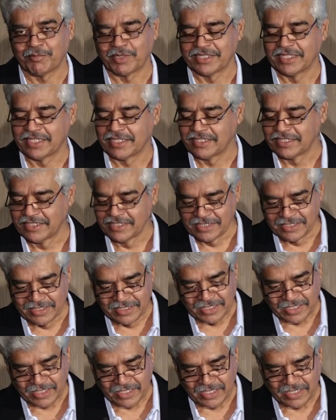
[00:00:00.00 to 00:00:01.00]
But then
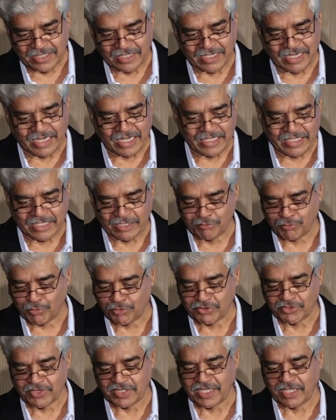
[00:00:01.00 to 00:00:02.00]
uh, I
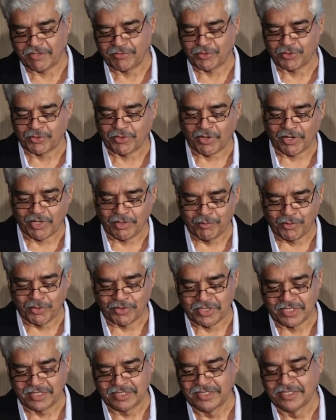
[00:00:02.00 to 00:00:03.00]
unfortunately have to talk
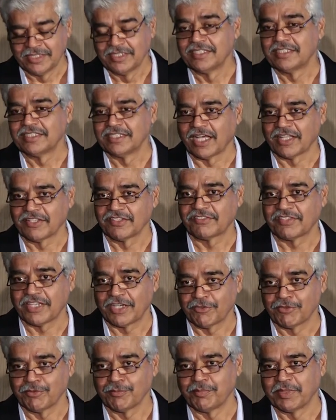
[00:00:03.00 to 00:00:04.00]
about the other
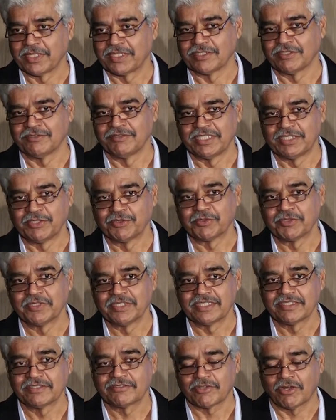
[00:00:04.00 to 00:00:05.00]
side of the picture where you know
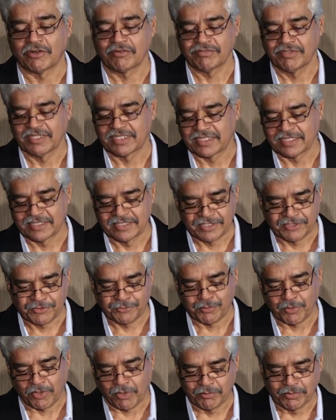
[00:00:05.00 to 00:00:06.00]
there is conflict and there is
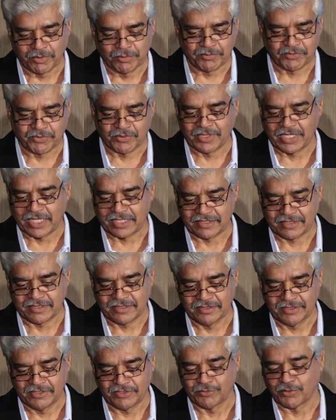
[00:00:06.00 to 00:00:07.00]
problem. So that
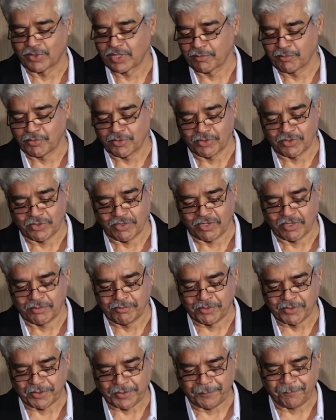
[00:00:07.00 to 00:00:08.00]
is what I'm going to talk
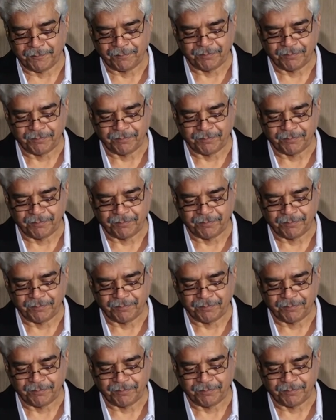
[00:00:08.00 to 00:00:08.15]
about.